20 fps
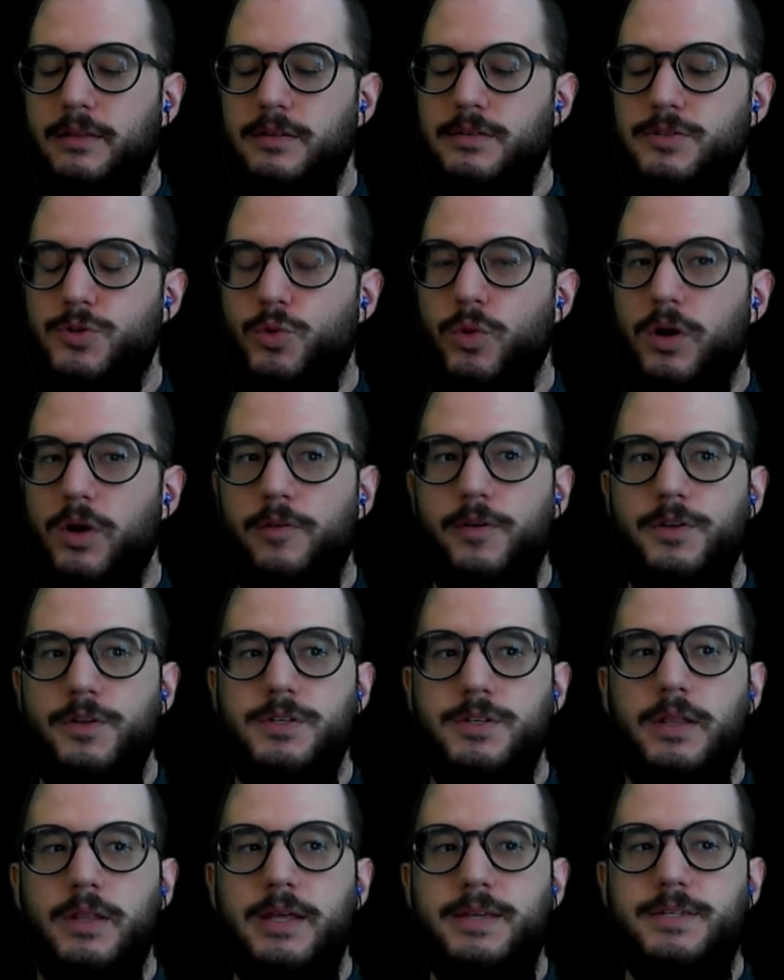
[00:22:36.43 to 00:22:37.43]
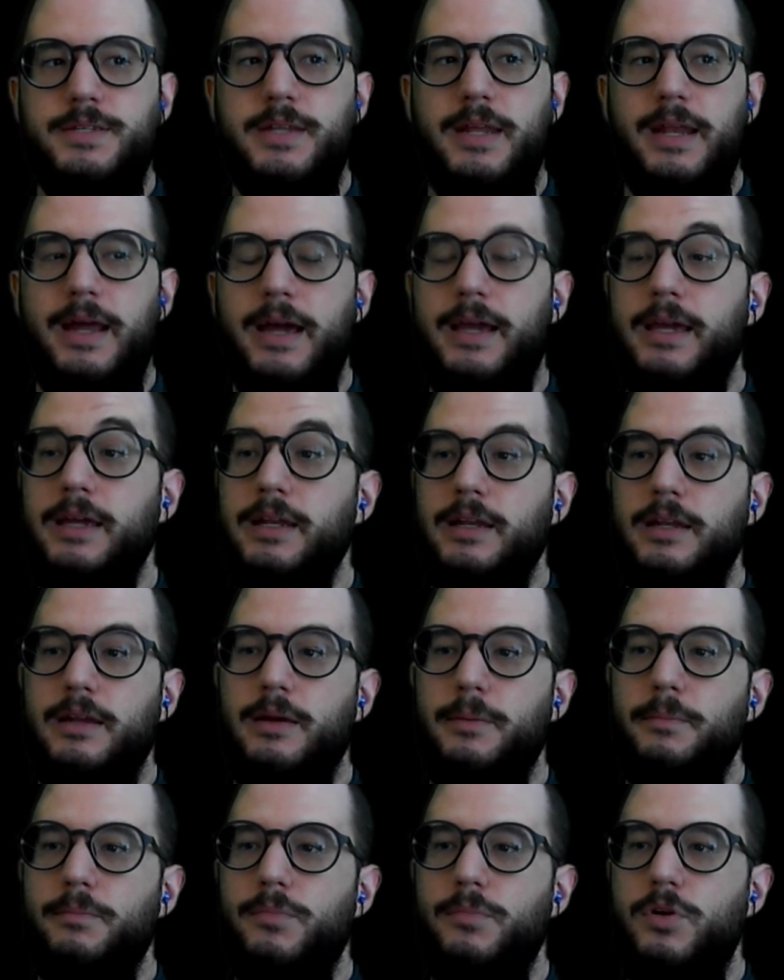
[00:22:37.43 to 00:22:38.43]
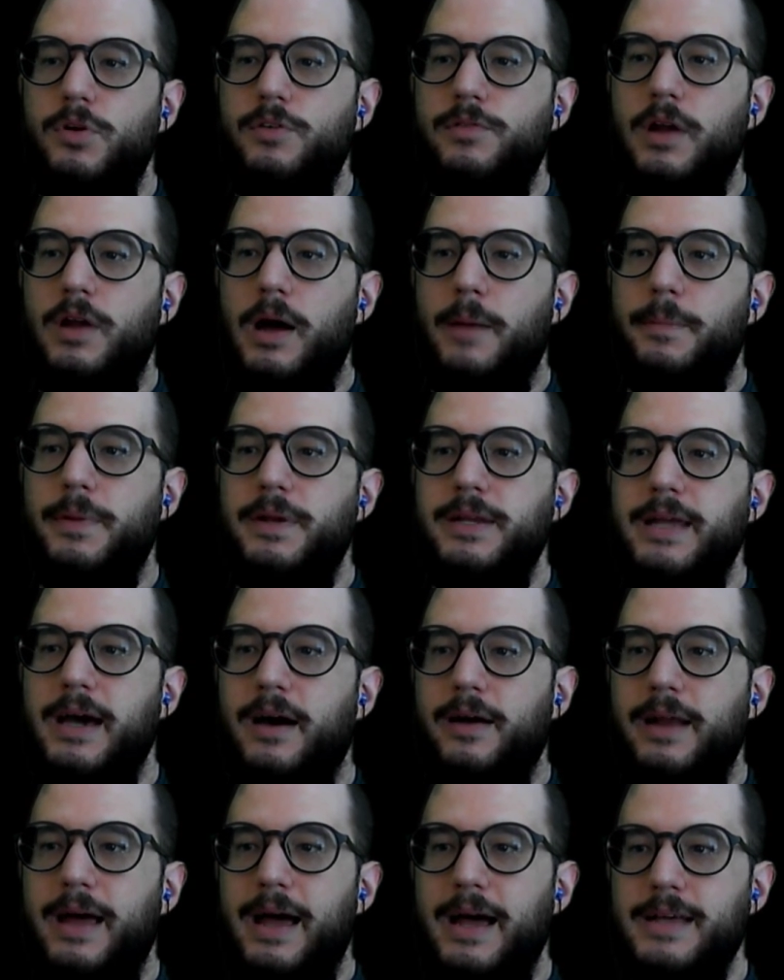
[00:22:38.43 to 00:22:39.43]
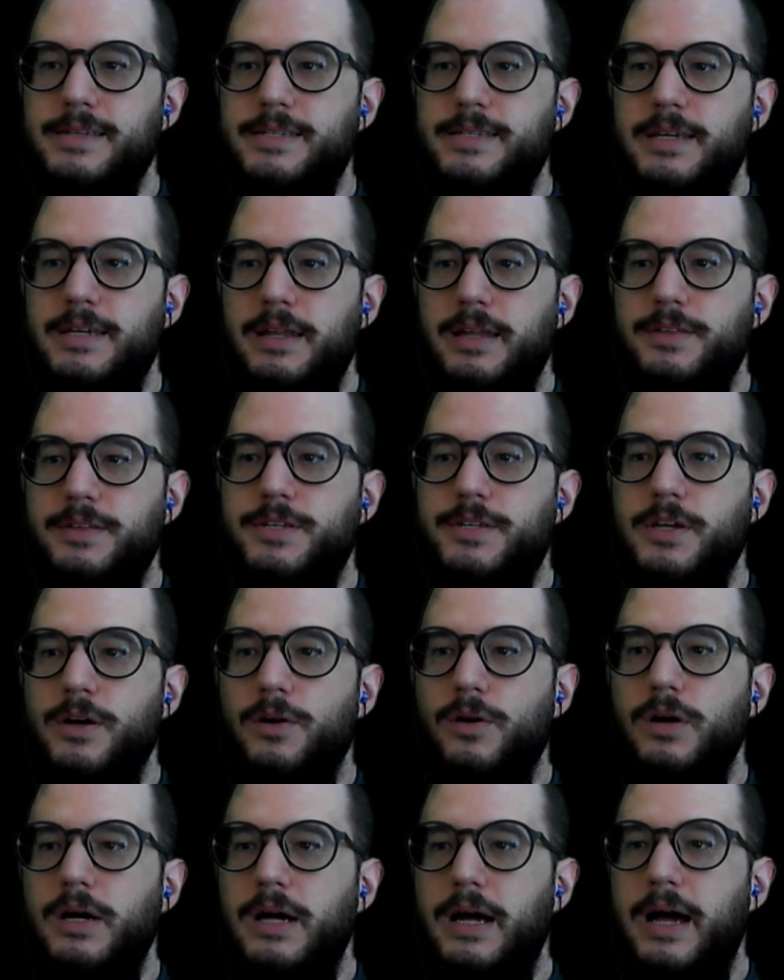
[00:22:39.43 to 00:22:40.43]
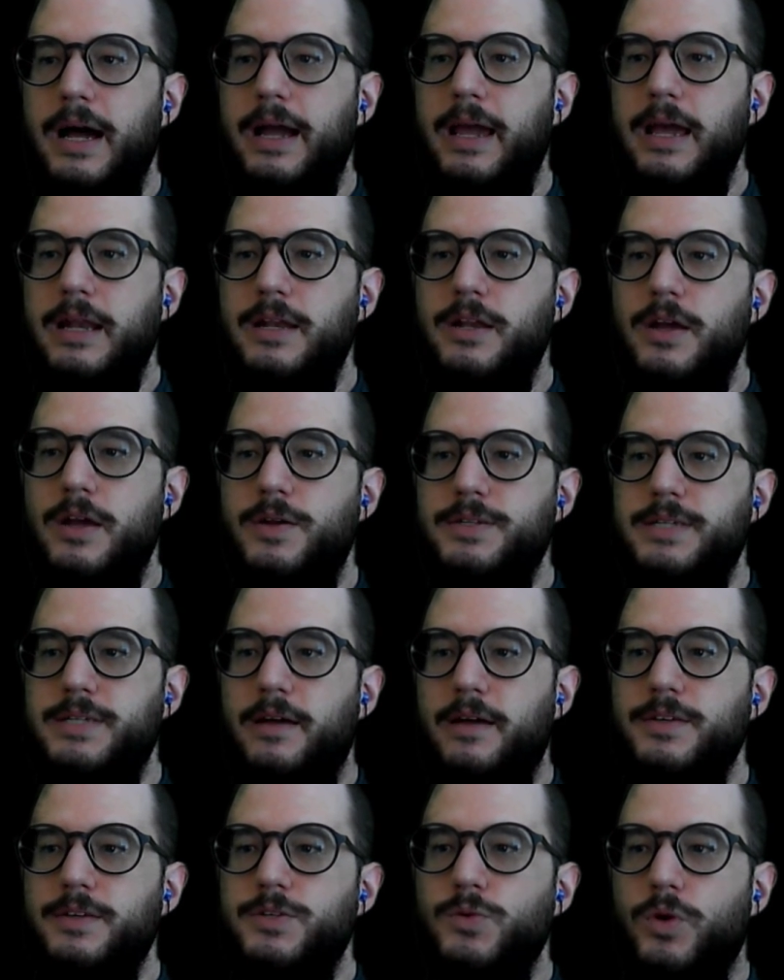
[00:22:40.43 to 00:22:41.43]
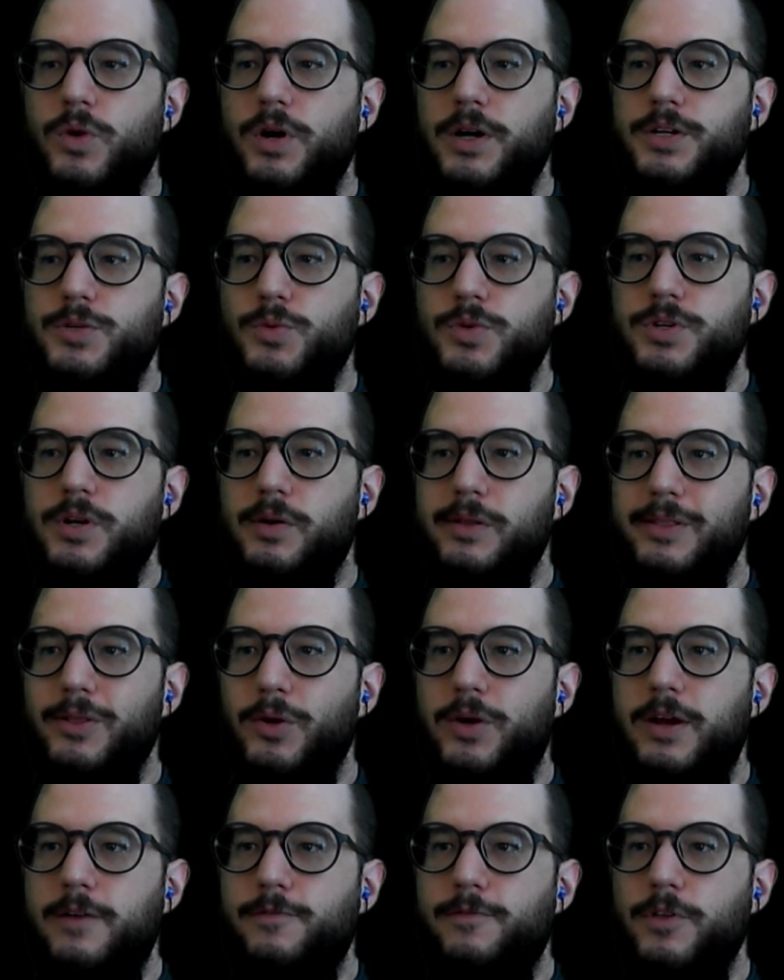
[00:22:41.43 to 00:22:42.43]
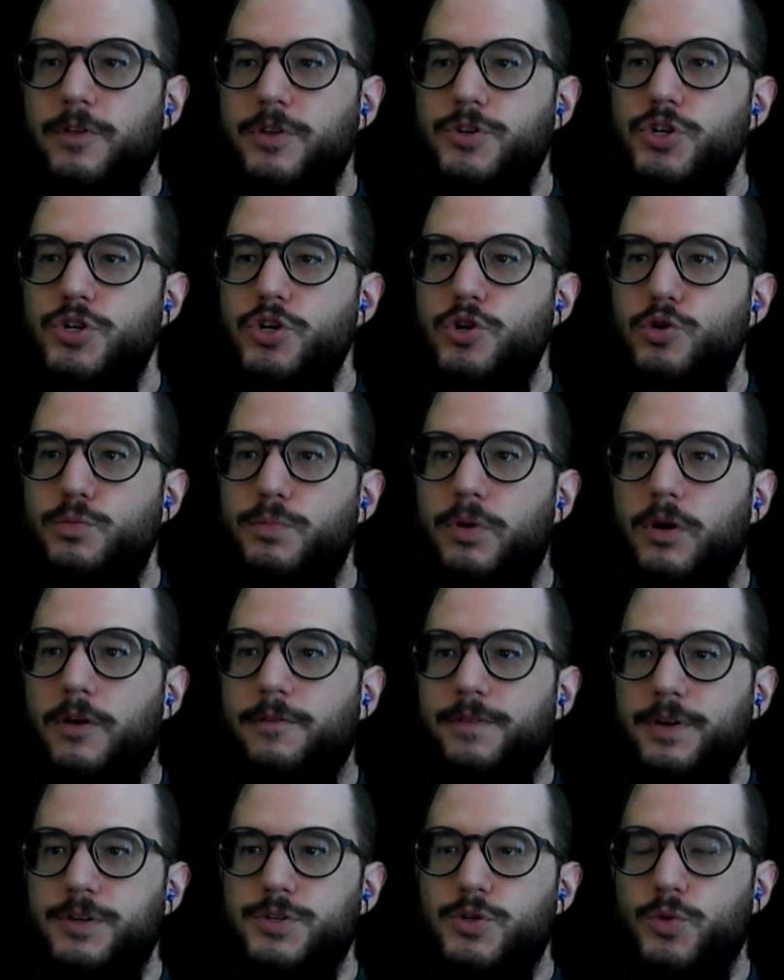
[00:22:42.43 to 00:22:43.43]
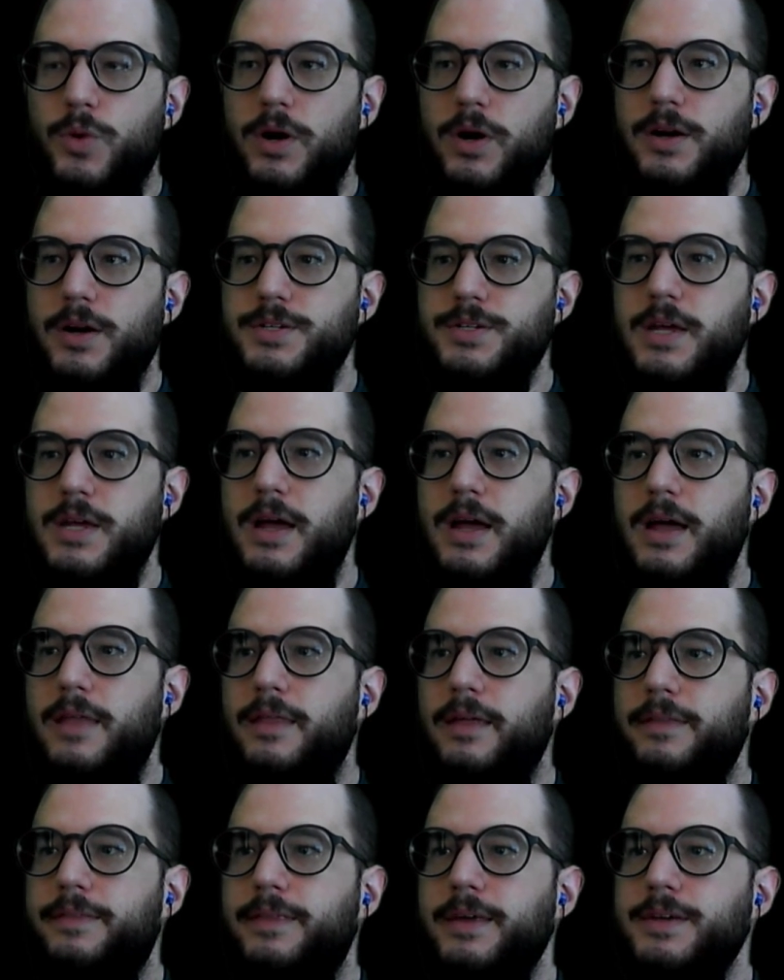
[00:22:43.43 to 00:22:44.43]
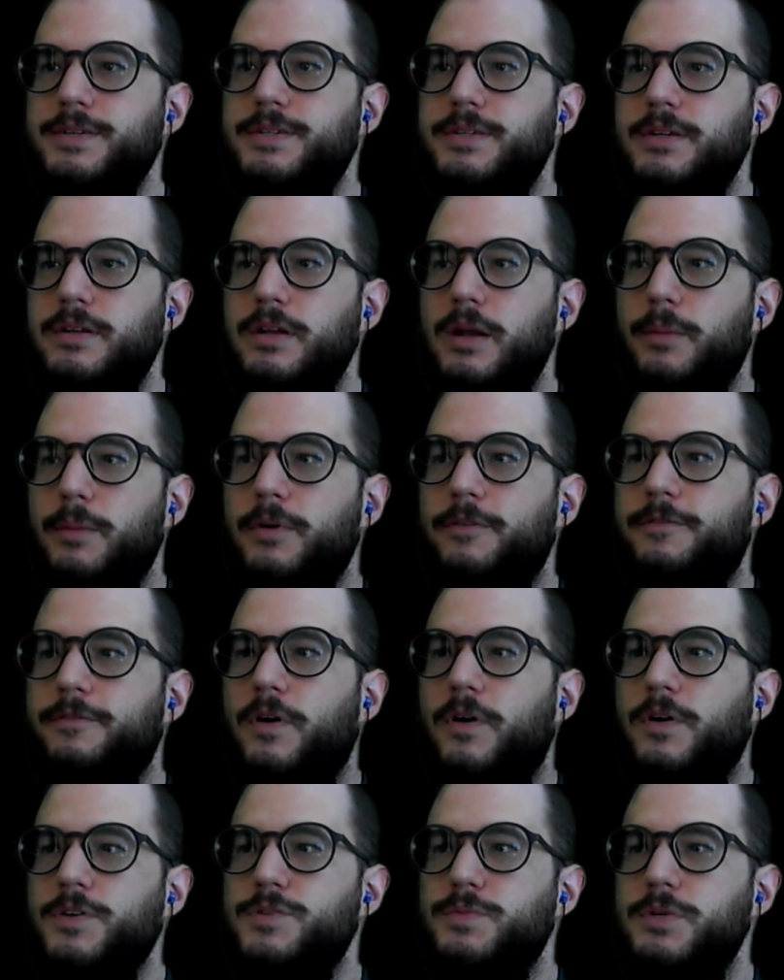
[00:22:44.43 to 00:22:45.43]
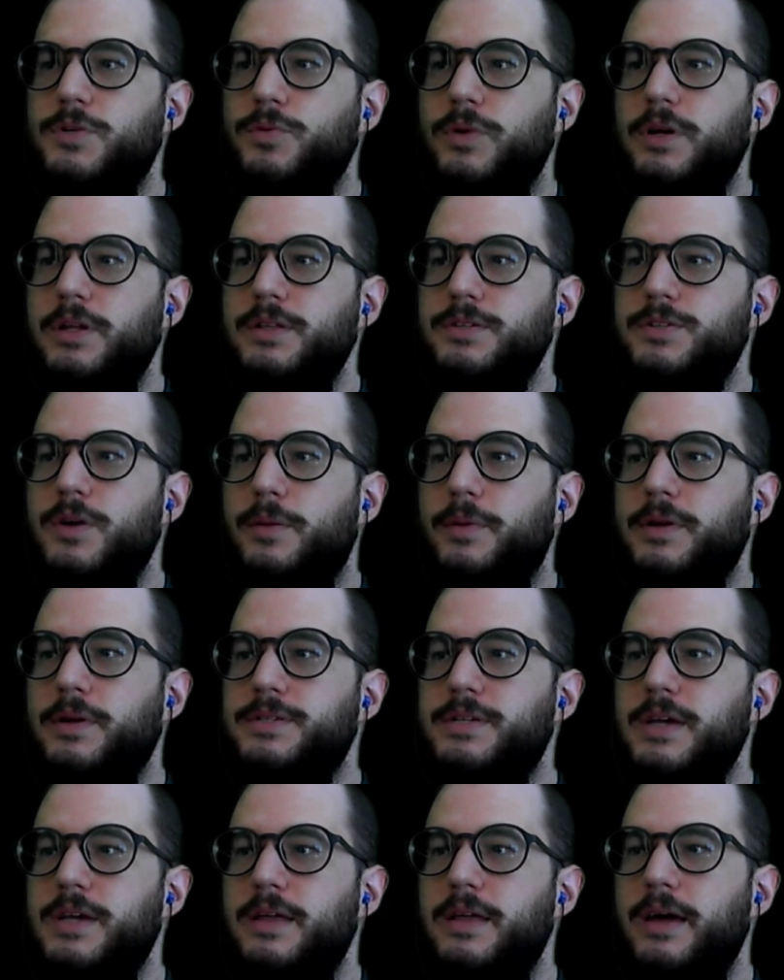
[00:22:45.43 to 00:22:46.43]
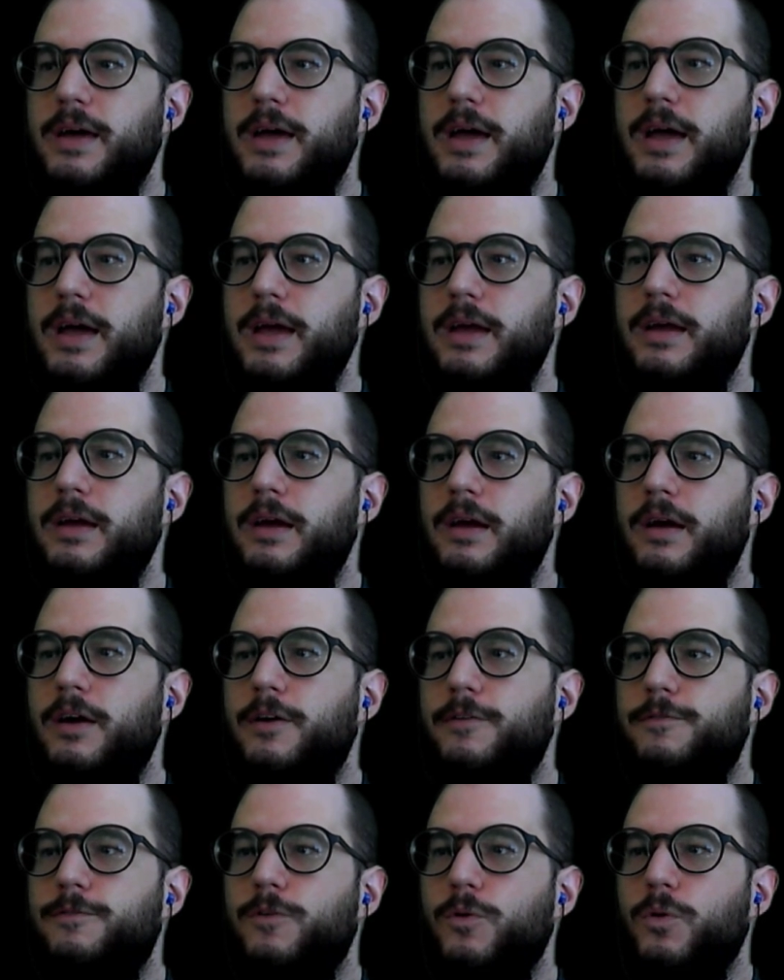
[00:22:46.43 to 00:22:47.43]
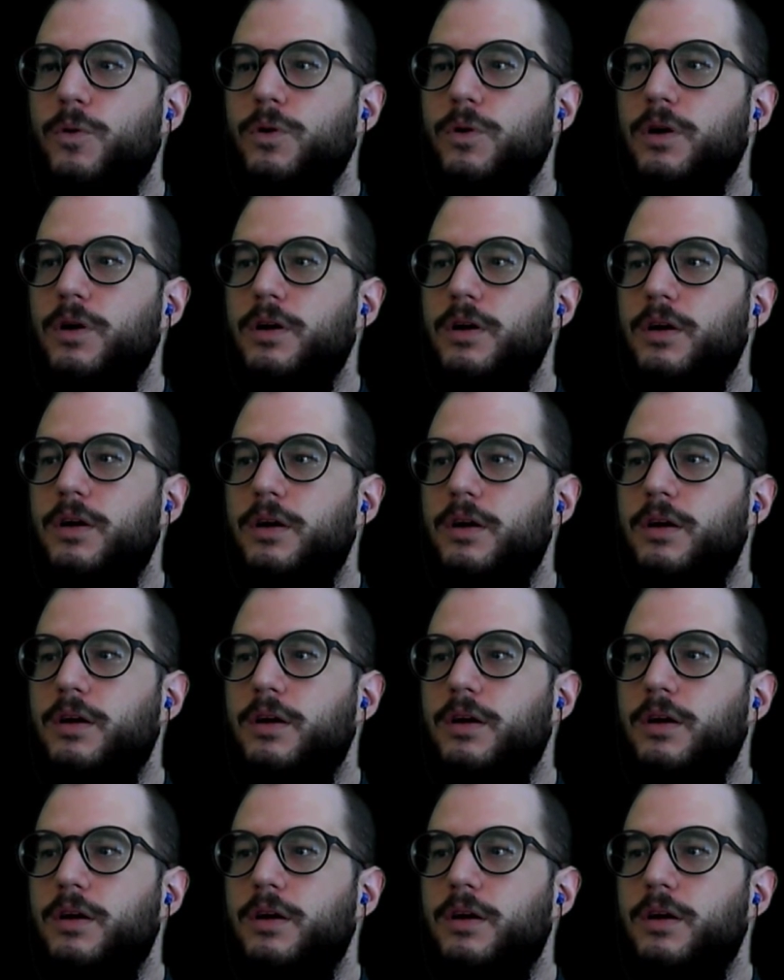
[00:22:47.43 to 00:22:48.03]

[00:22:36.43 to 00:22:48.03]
square roots list, and I can move it up and down as needed. So again, notice how this works. We're looking for the 2 perfect squares that this number falls between. So I'm going to say that, hey, for